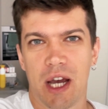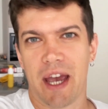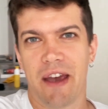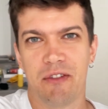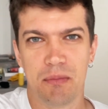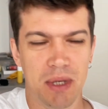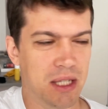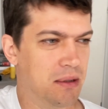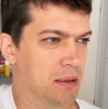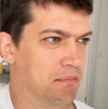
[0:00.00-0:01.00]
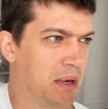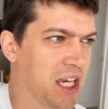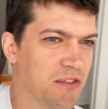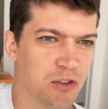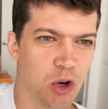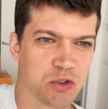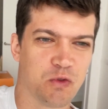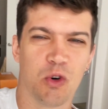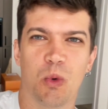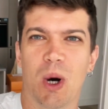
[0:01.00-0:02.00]
I haven't been making vlogs
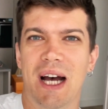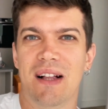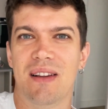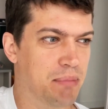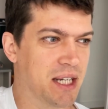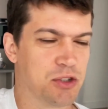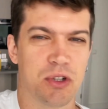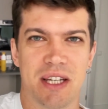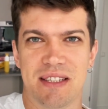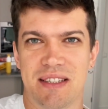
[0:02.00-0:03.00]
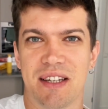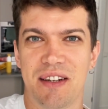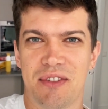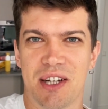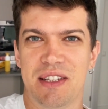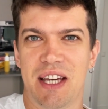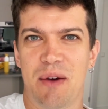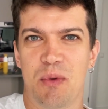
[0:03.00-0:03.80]
for a while, but today is a significant day.